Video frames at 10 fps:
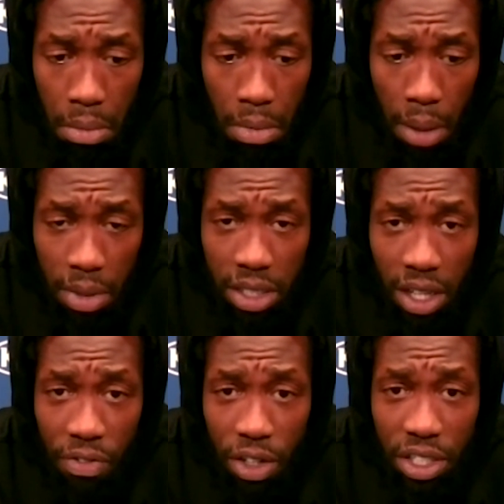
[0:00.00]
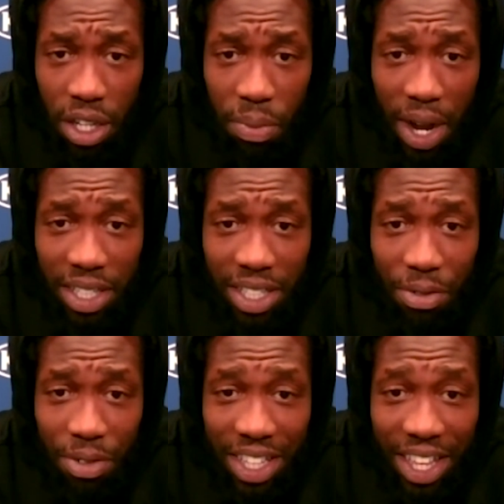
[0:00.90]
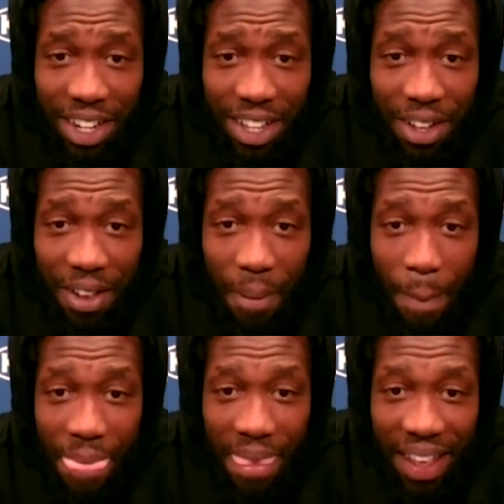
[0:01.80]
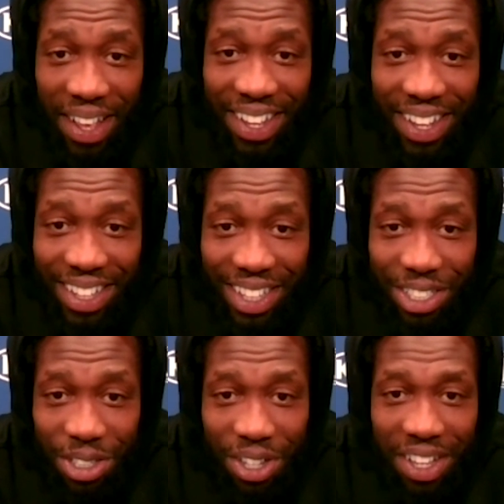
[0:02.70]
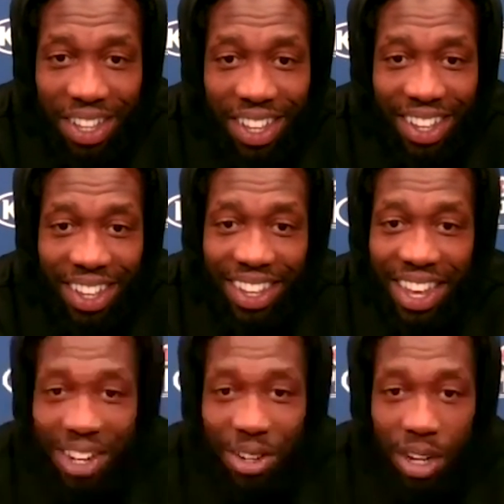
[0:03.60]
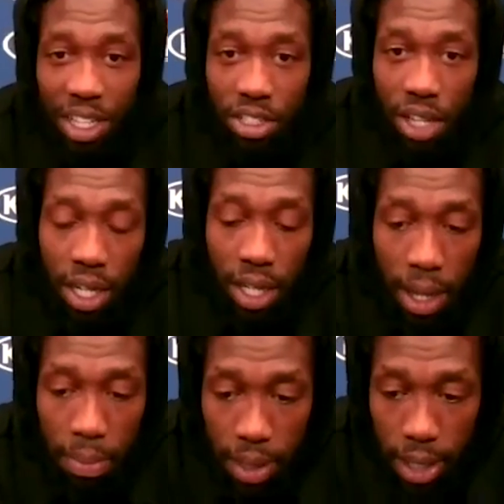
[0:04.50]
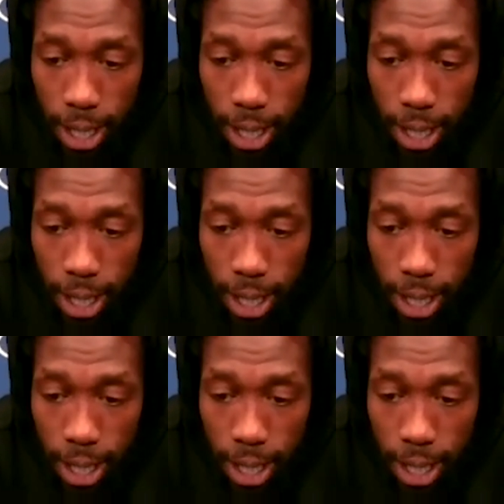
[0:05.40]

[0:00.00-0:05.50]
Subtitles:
I mean, it's our first day of practice. I really can't I let you know how to train the camp. But